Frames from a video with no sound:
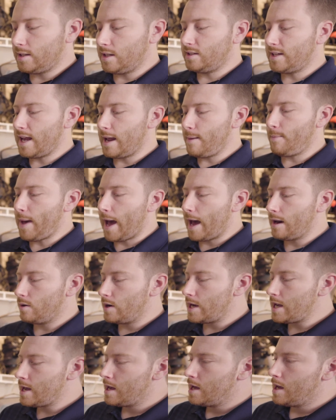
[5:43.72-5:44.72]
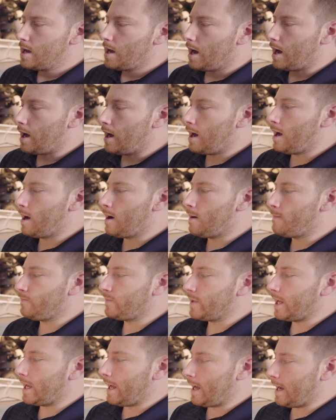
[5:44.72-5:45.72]
the same battery,
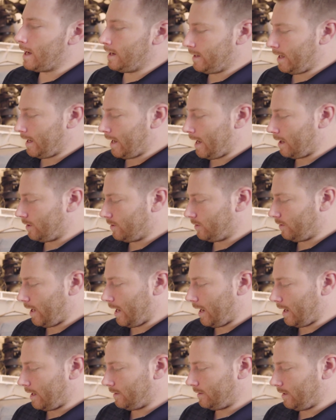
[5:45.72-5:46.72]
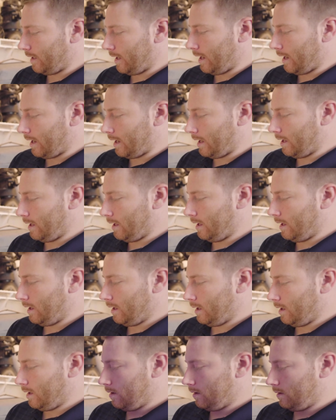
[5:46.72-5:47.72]
and it also has
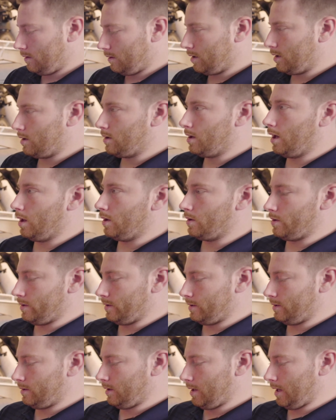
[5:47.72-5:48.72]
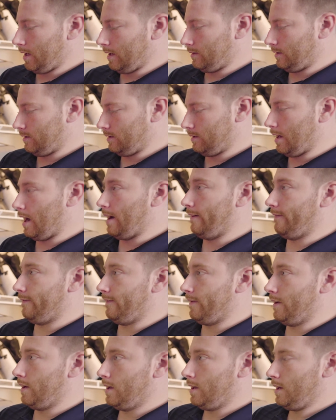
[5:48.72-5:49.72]
colors and
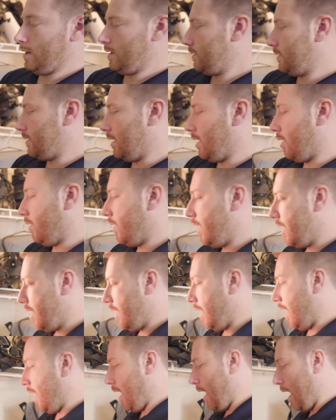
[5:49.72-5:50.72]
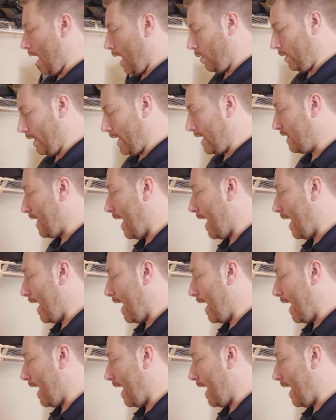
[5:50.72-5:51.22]
stuff. So I'll link